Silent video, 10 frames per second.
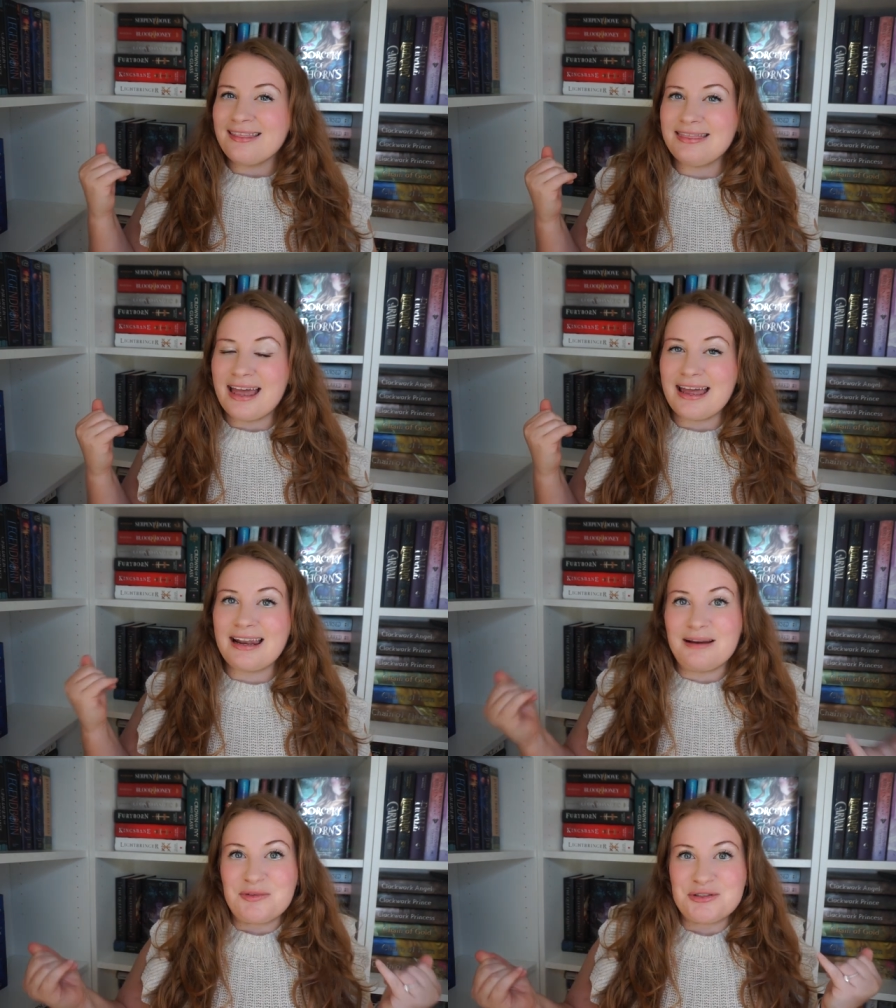than
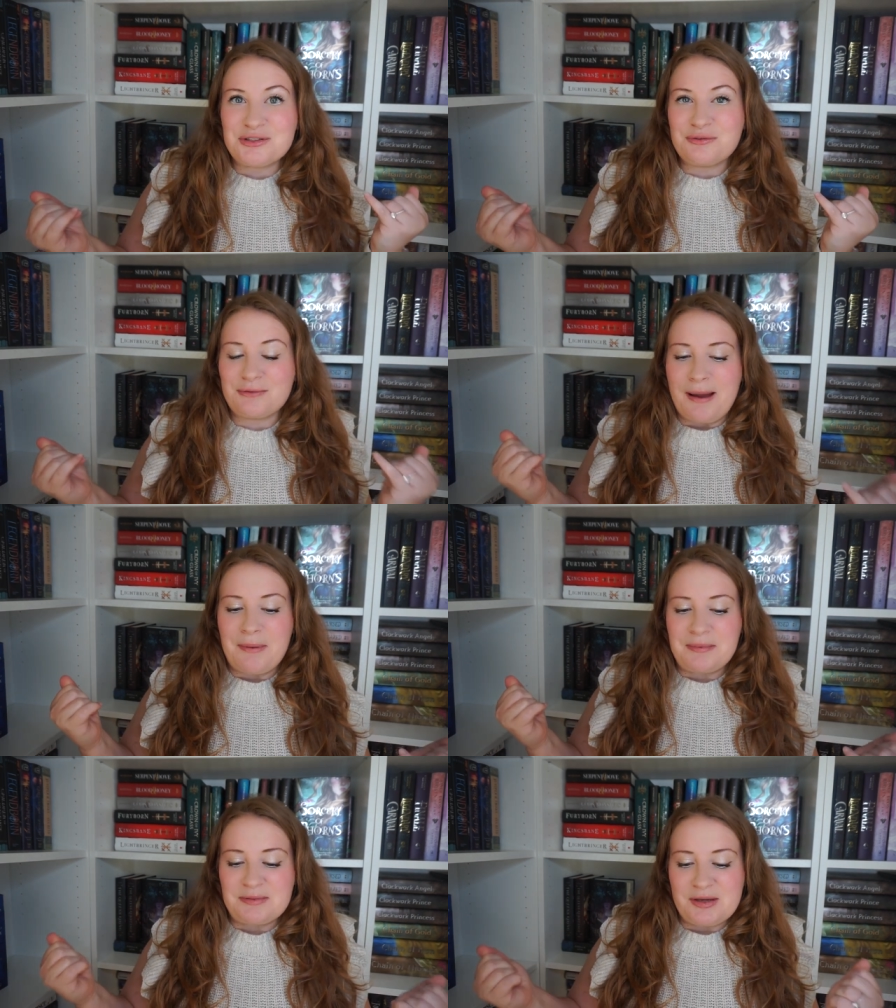I'm used to for
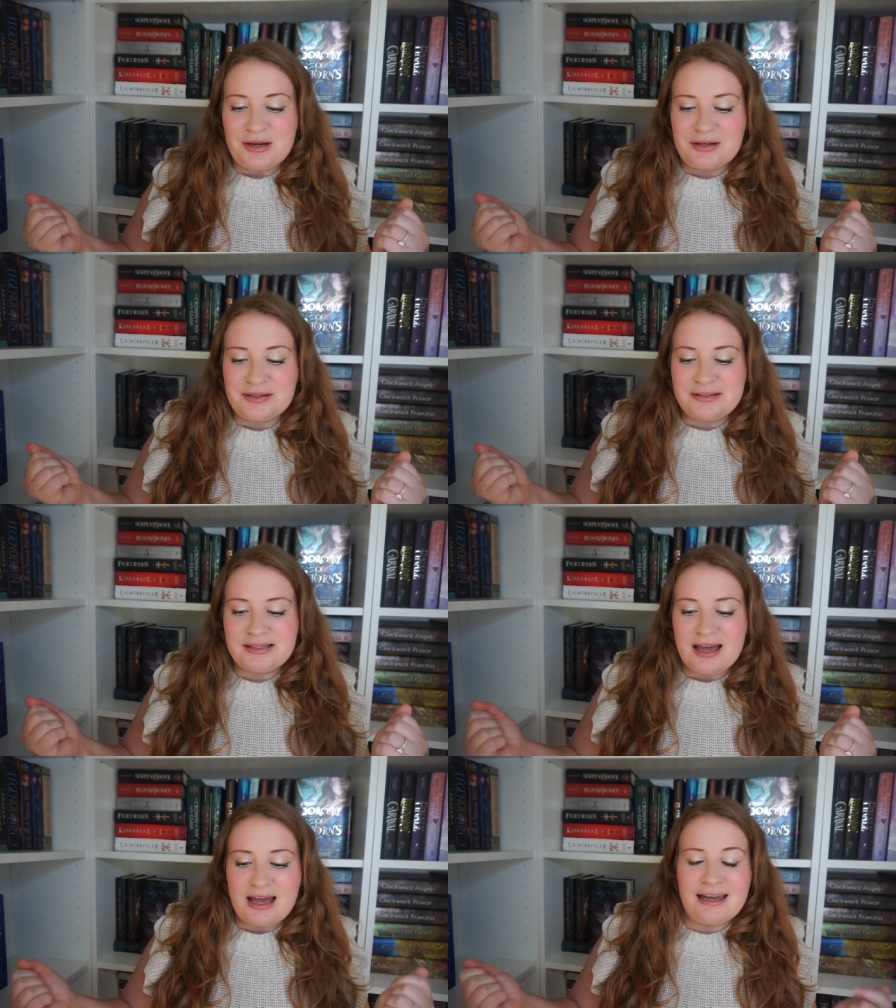wrap-ups because
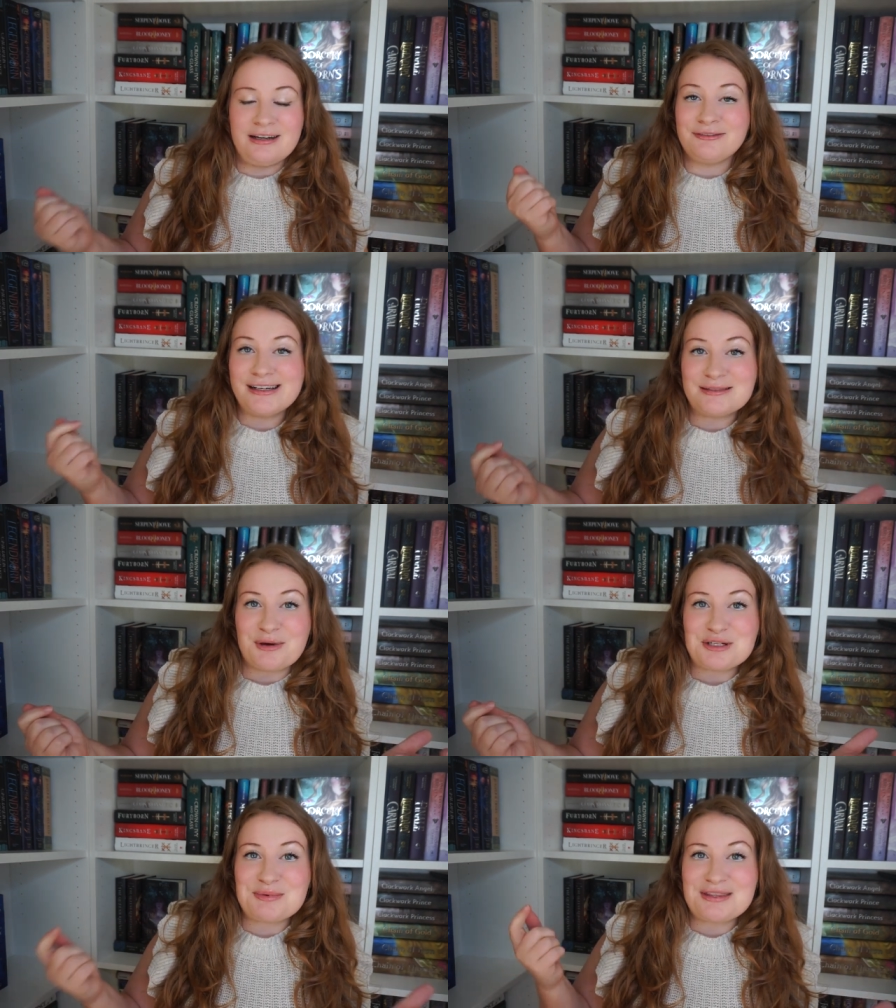I didn't read as
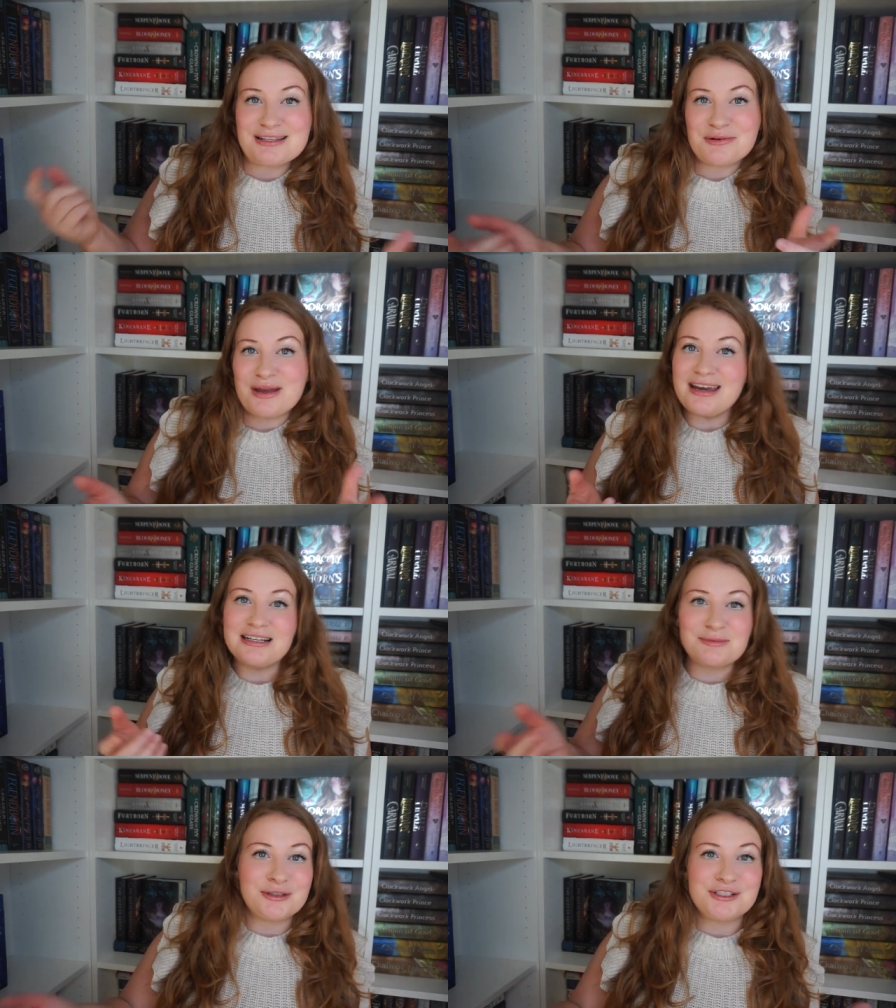much, but that's okay
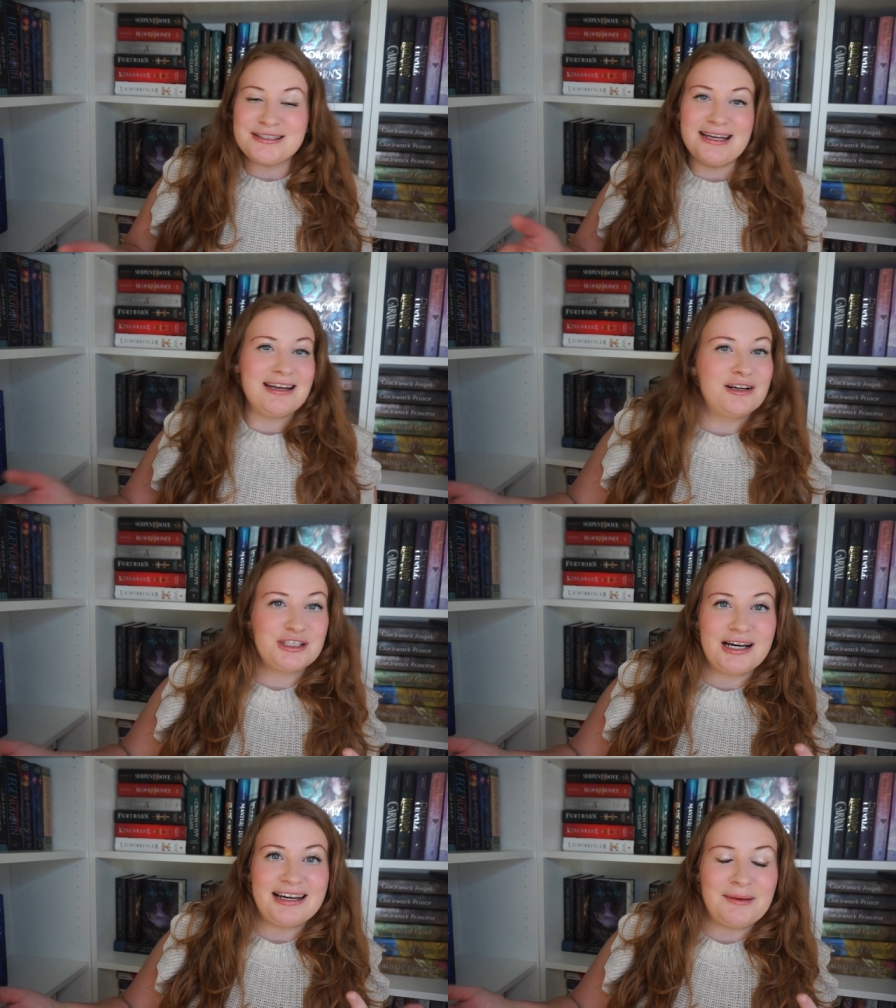because we're just taking our
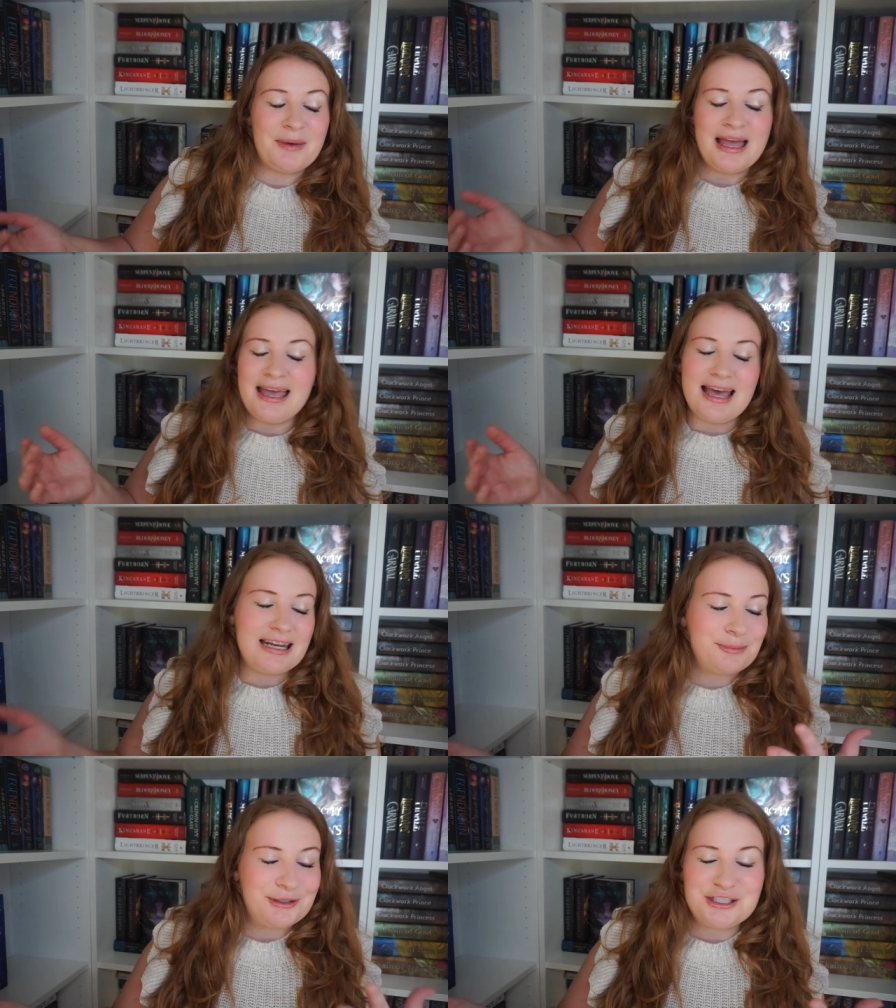time
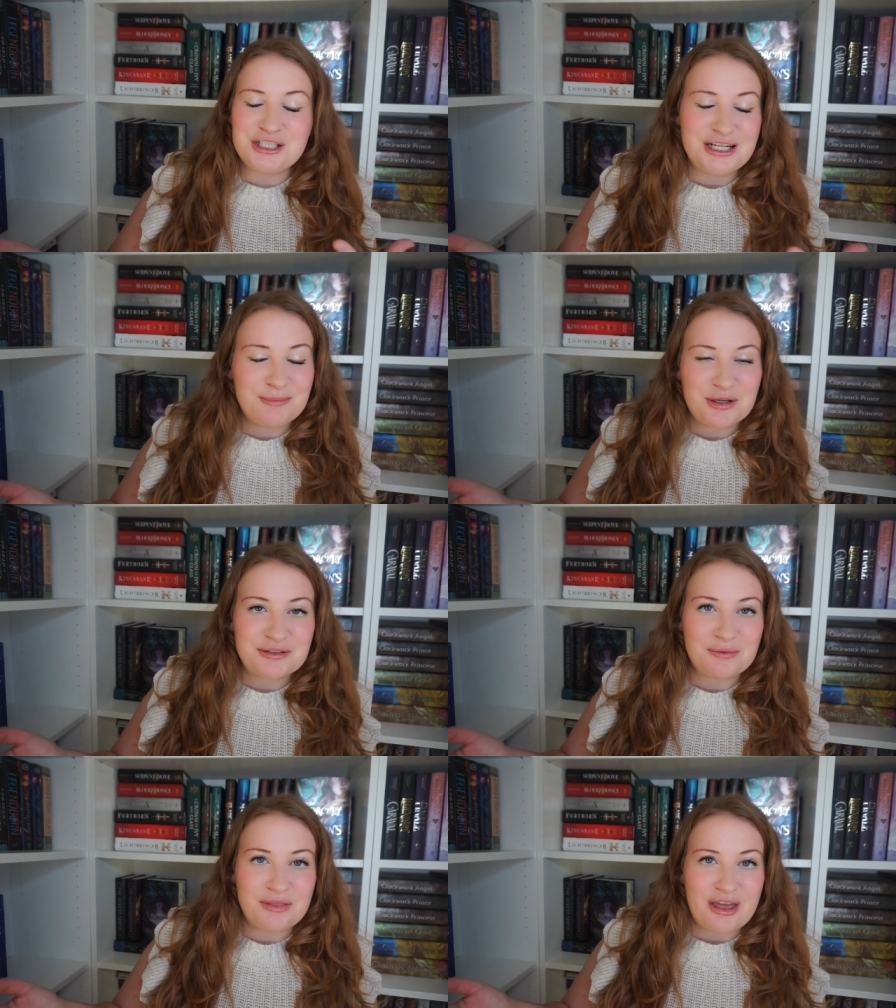and appreciating books
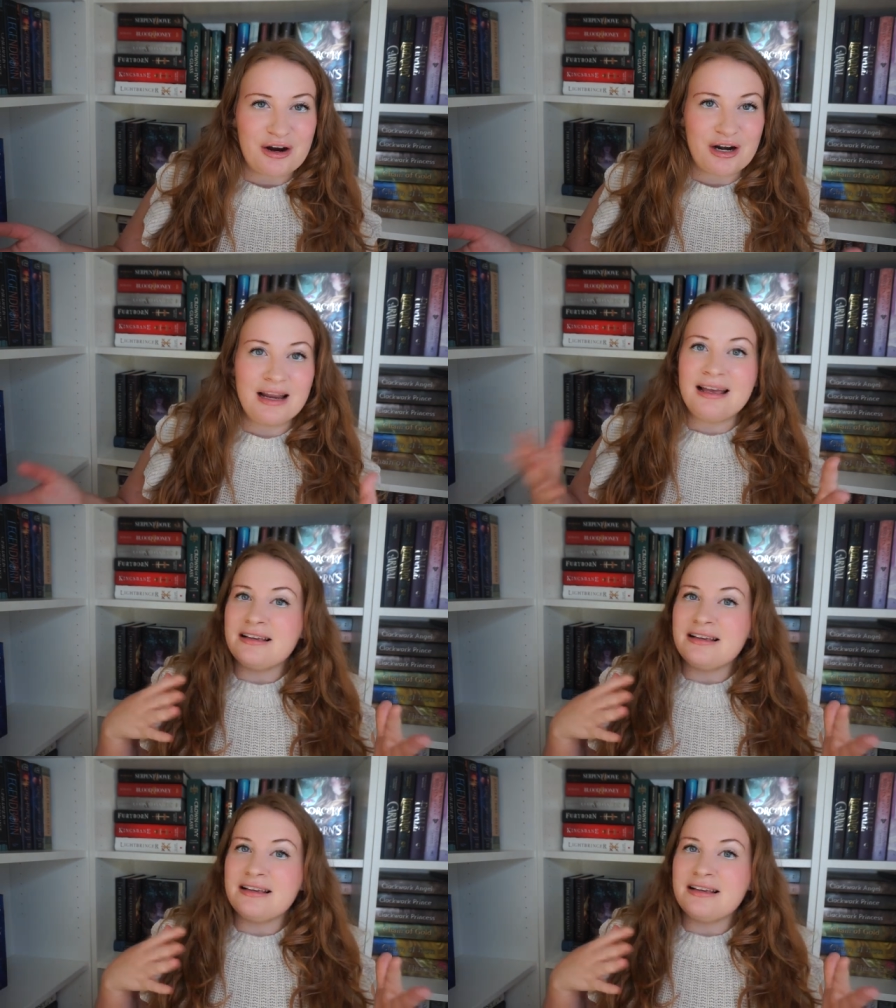for what they are.